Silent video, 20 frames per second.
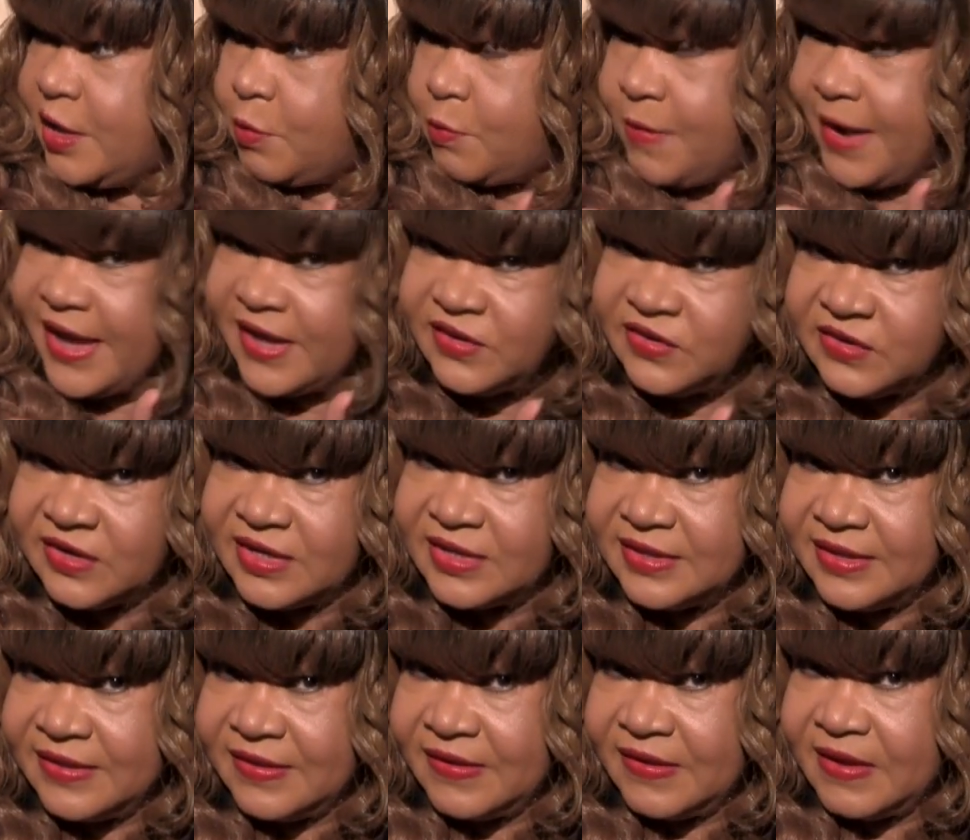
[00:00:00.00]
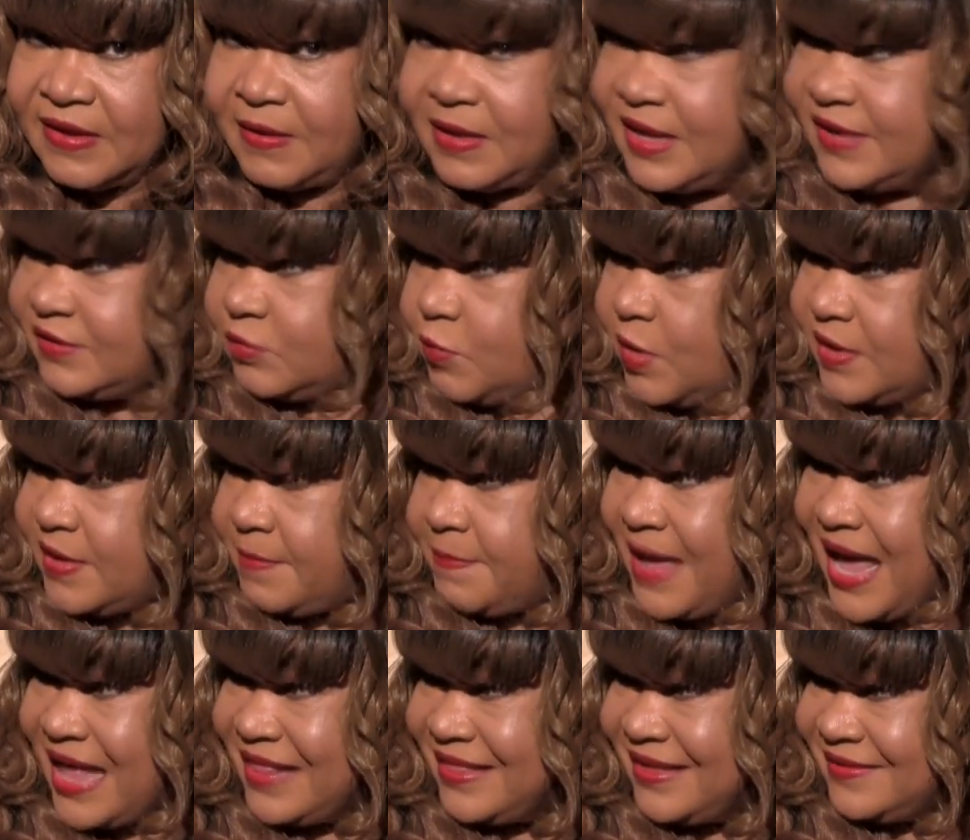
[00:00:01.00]
equation is going to
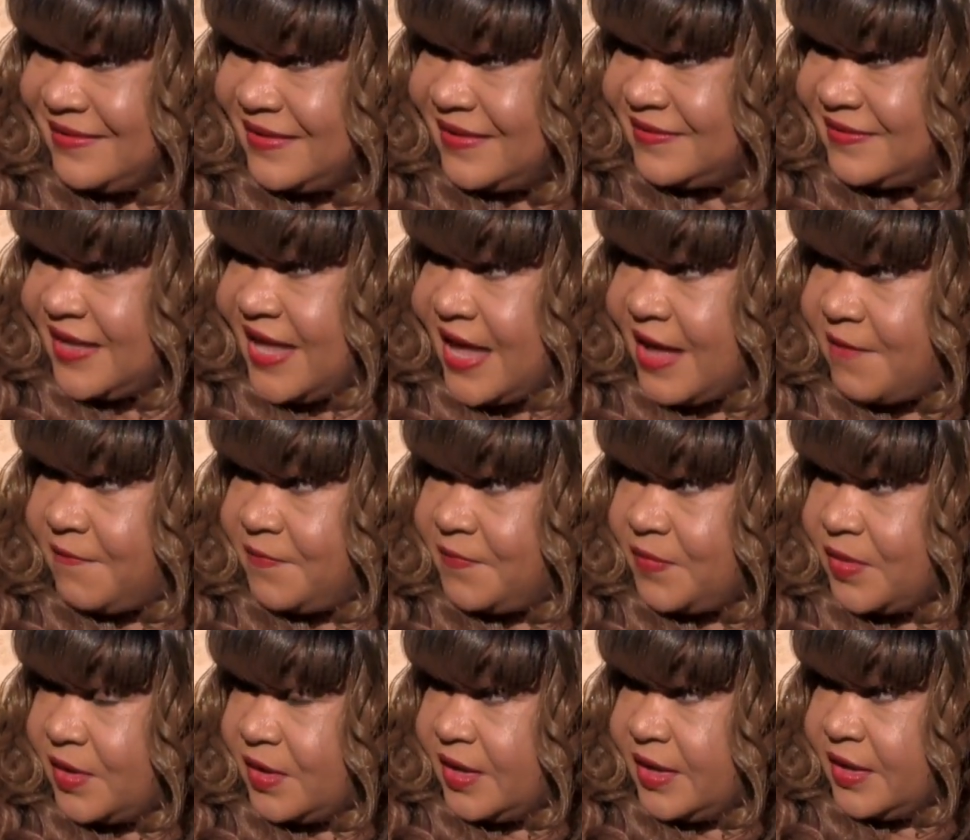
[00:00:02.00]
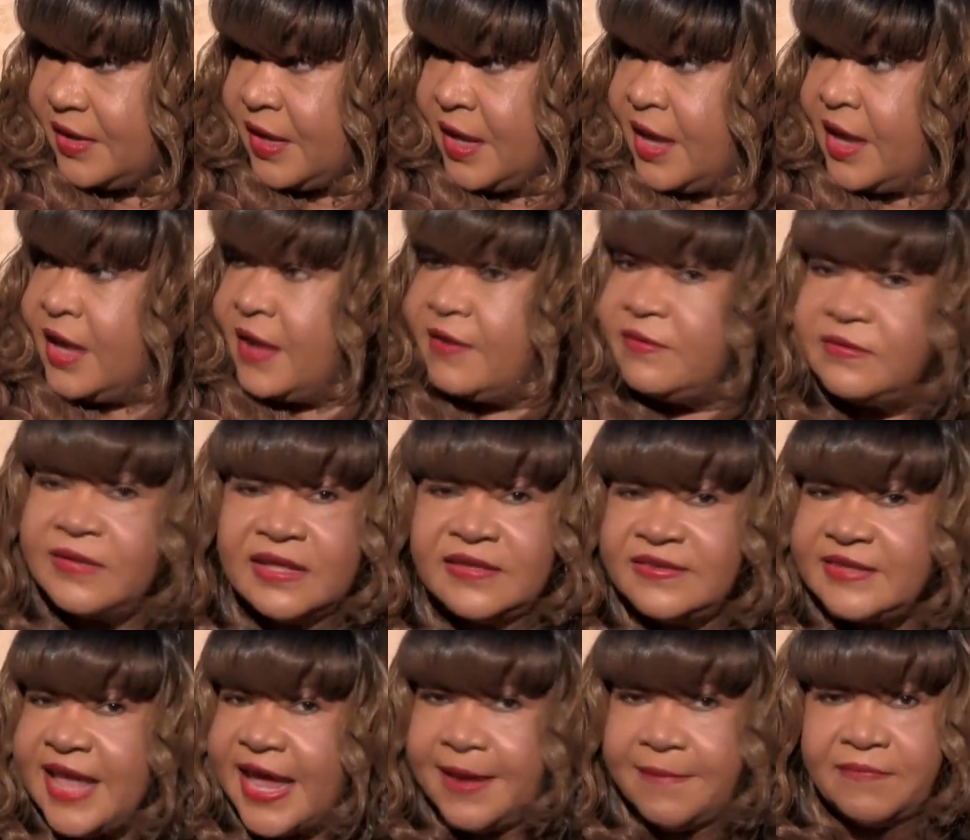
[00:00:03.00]
balance itself. The
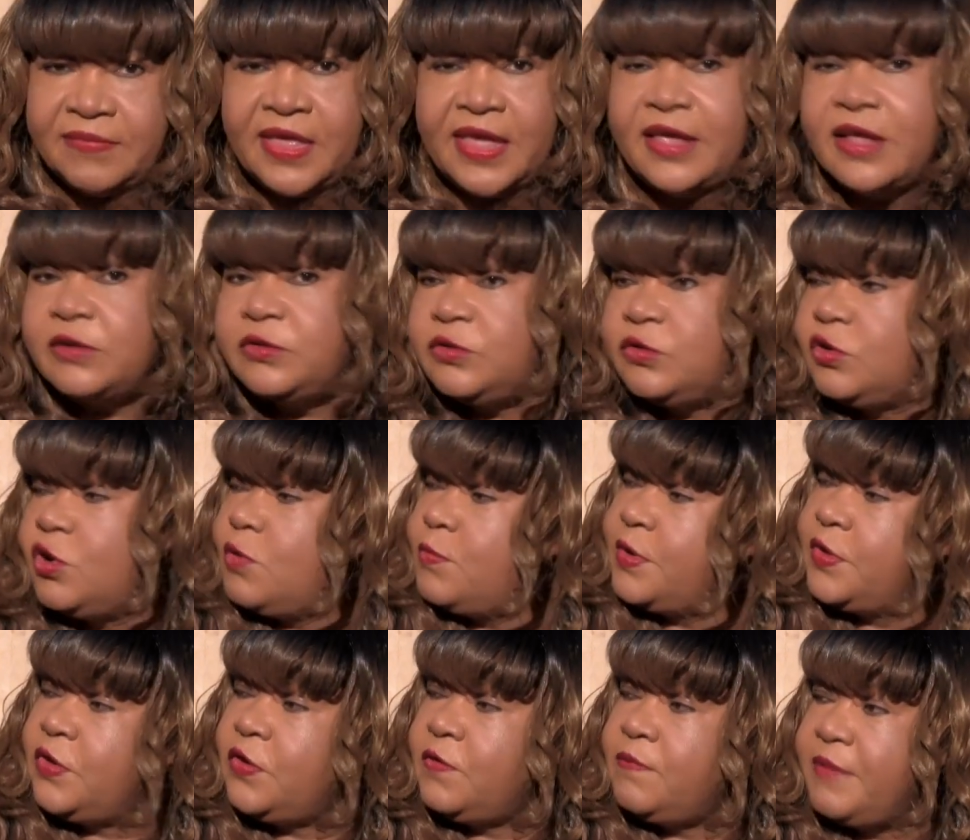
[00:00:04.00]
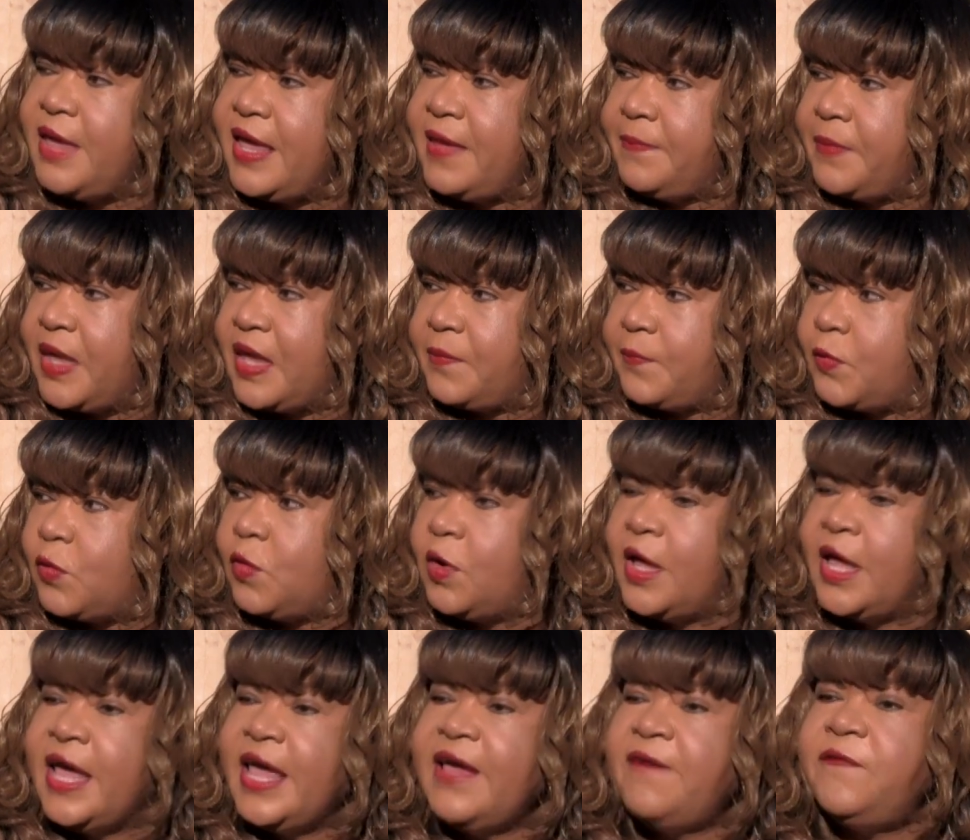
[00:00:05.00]
same thing is true when you meet people.
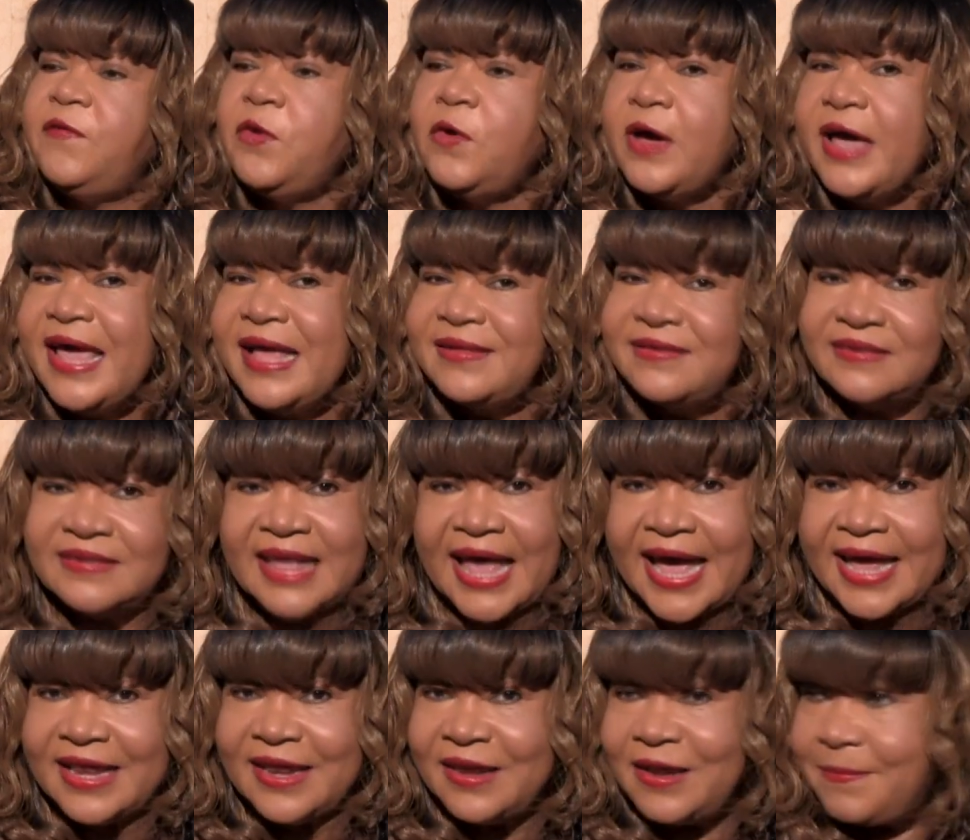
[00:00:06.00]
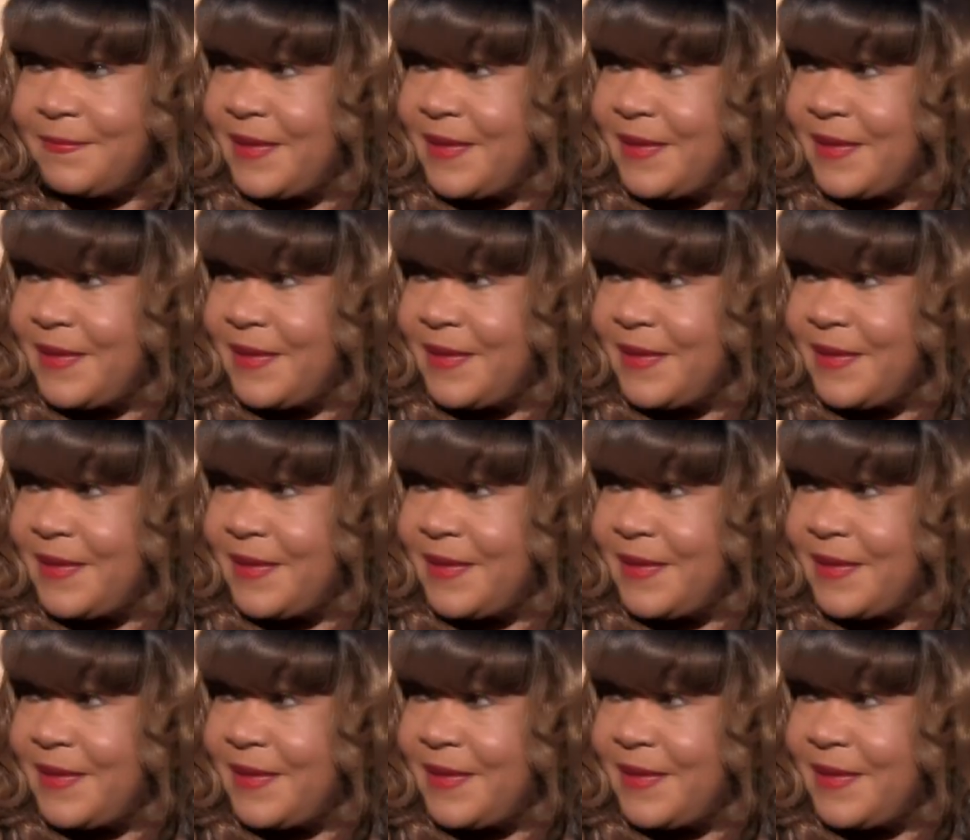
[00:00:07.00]
If you're excited